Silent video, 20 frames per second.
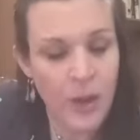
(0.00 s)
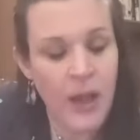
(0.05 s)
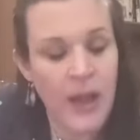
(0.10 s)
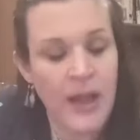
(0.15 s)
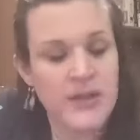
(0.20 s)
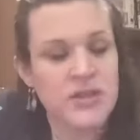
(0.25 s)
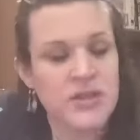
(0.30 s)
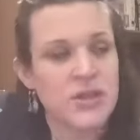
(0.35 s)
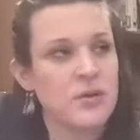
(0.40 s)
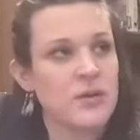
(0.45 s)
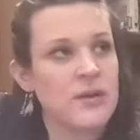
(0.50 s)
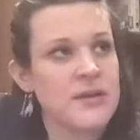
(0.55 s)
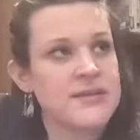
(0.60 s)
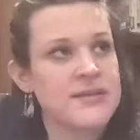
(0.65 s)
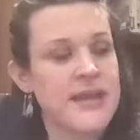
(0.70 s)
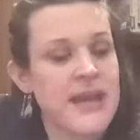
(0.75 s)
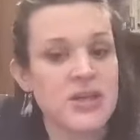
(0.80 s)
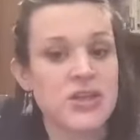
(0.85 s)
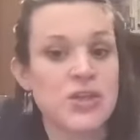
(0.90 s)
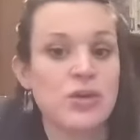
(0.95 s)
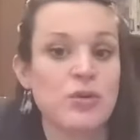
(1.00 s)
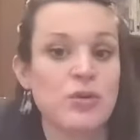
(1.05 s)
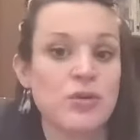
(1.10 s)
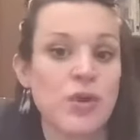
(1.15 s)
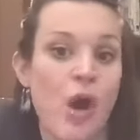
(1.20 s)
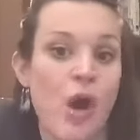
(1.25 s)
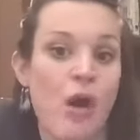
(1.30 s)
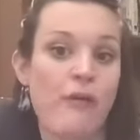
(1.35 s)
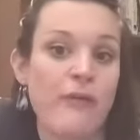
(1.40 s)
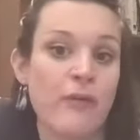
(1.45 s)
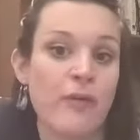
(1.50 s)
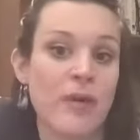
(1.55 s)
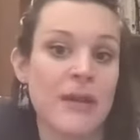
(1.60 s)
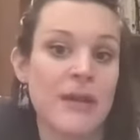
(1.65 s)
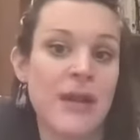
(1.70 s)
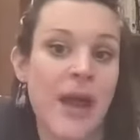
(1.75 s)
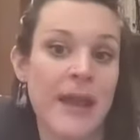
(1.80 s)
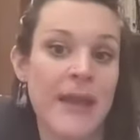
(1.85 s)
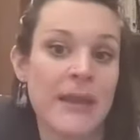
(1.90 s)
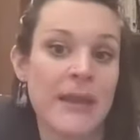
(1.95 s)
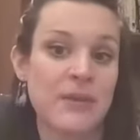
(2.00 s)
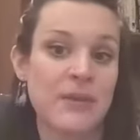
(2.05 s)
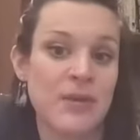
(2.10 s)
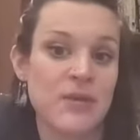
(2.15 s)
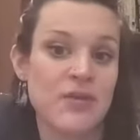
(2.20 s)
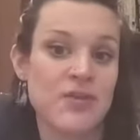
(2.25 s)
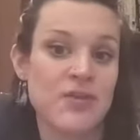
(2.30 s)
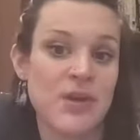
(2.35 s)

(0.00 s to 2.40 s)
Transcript: I do a section called offer alignment.